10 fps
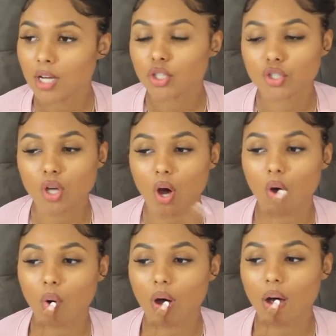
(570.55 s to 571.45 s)

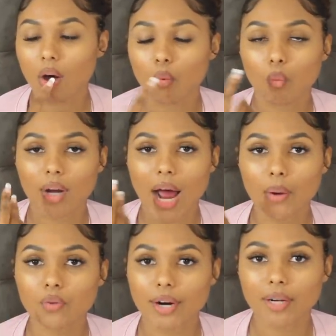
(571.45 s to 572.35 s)
So what
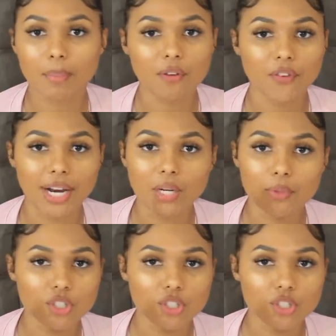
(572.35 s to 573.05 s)
I would recommend for anyone